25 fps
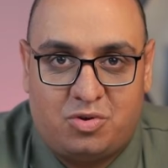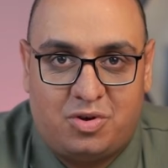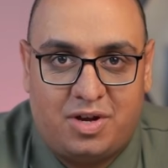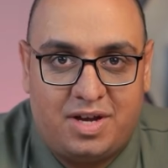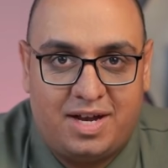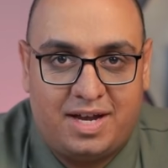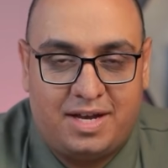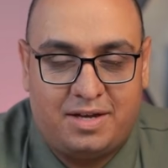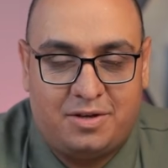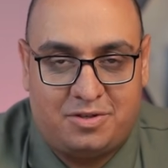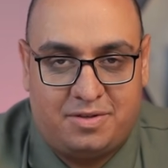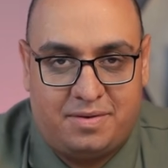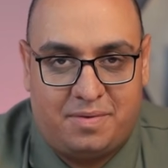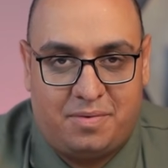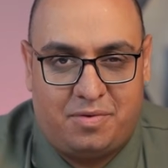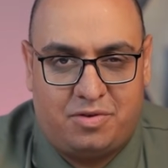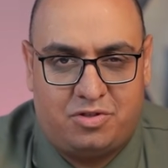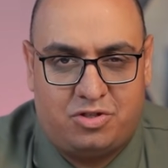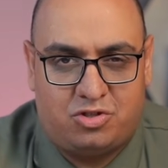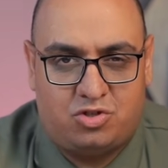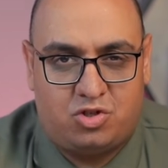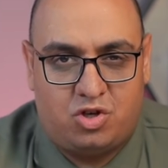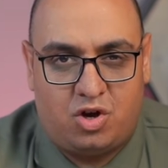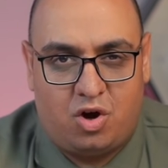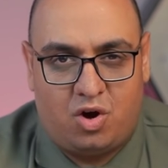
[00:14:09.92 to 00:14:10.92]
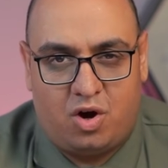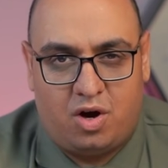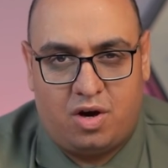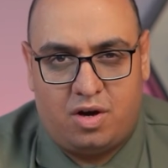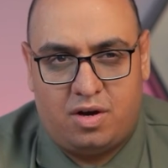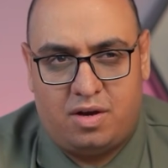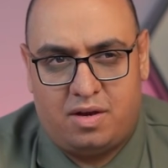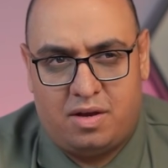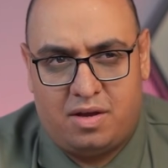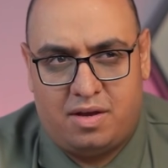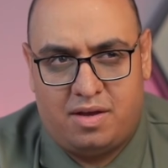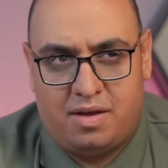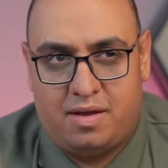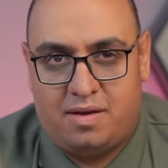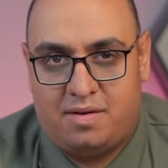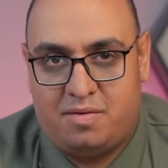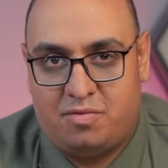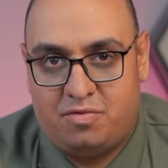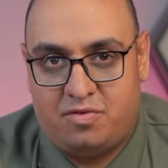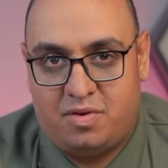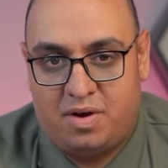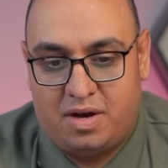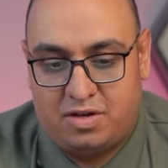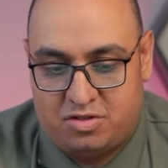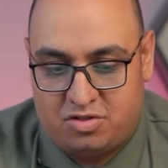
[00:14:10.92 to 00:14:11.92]
the end. Did you call?
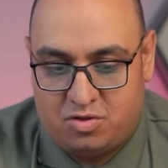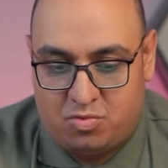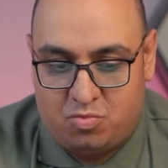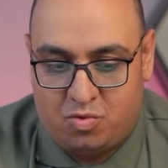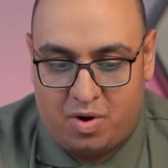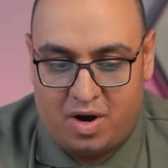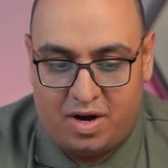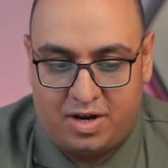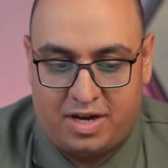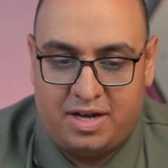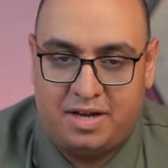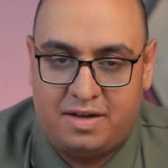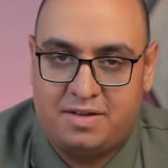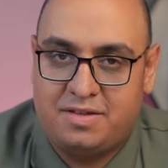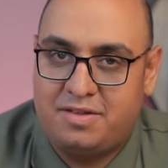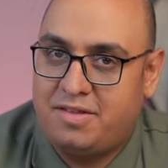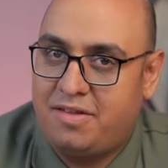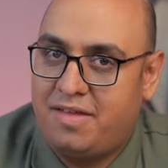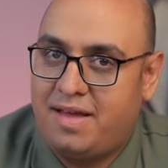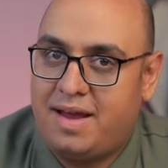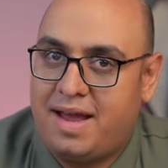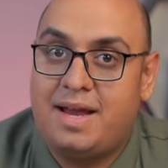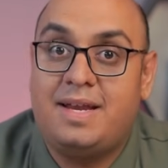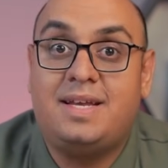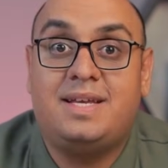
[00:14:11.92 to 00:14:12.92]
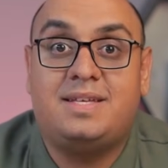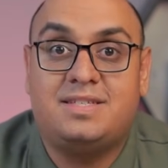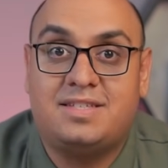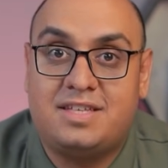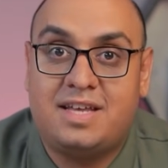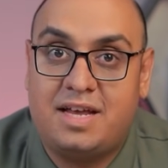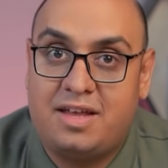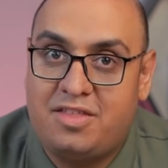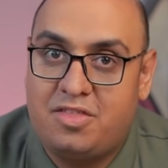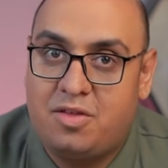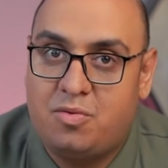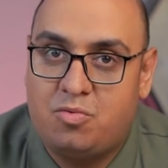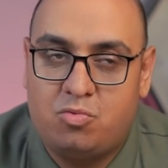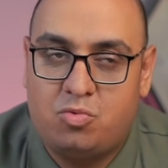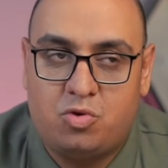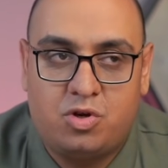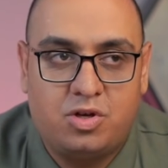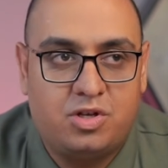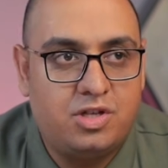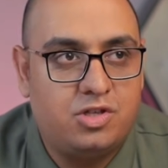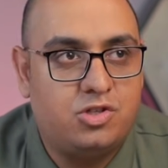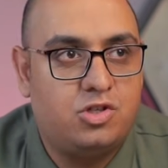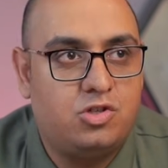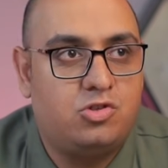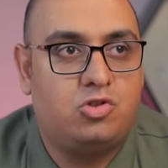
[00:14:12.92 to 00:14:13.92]
For us Uranians, I can say it's a
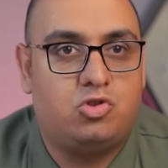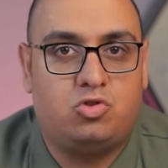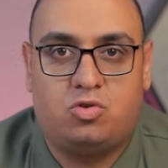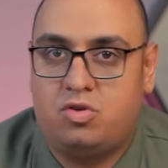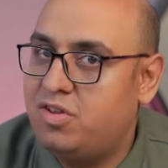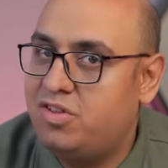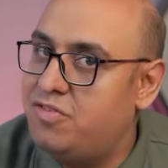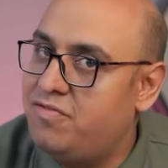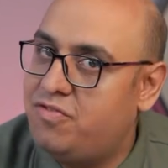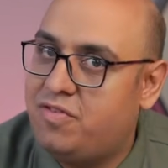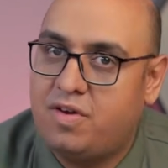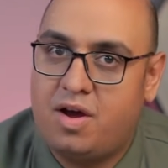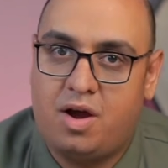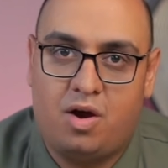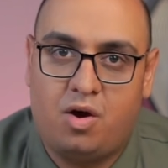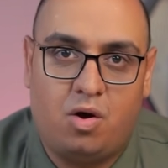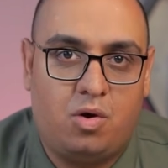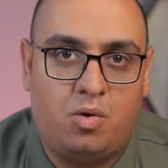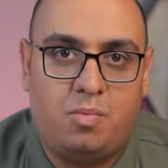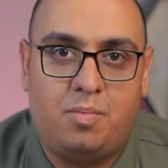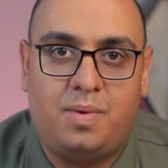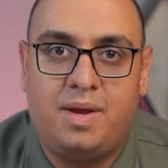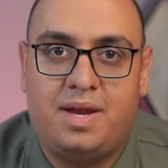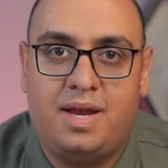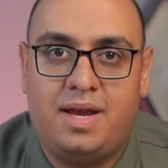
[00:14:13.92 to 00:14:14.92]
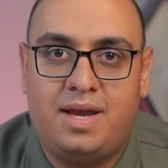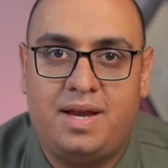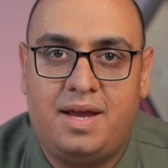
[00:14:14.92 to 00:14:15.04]
really good choice for the home.